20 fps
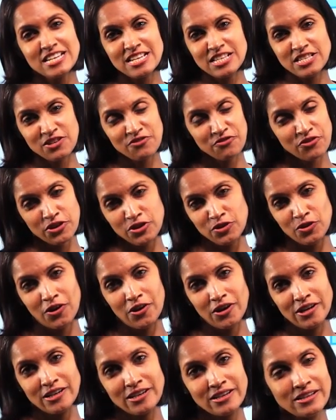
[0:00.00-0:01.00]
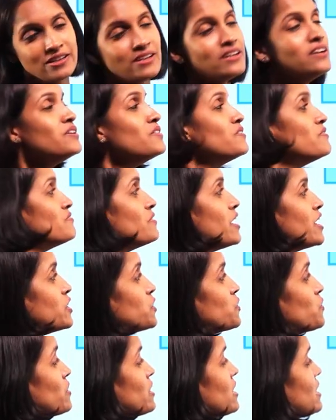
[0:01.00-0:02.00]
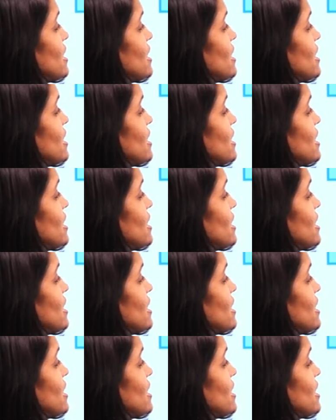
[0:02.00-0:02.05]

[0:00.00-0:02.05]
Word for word: easy for you all. Why do we